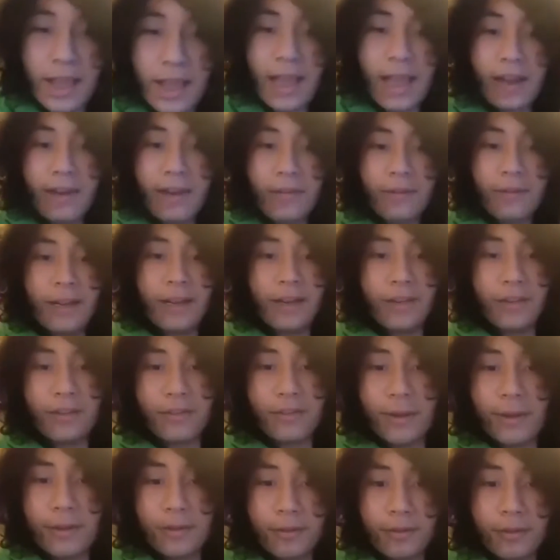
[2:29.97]
I had it right here, so
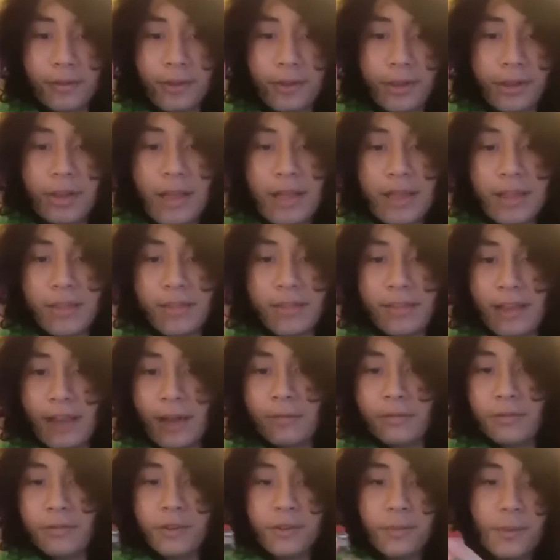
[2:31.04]
I might as well show you. This is the
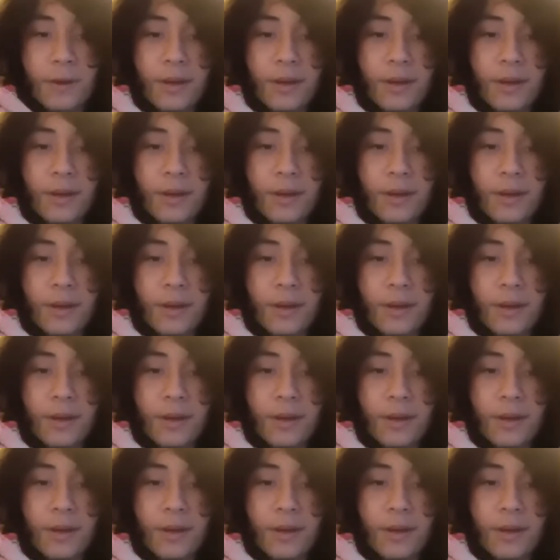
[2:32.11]
Altoids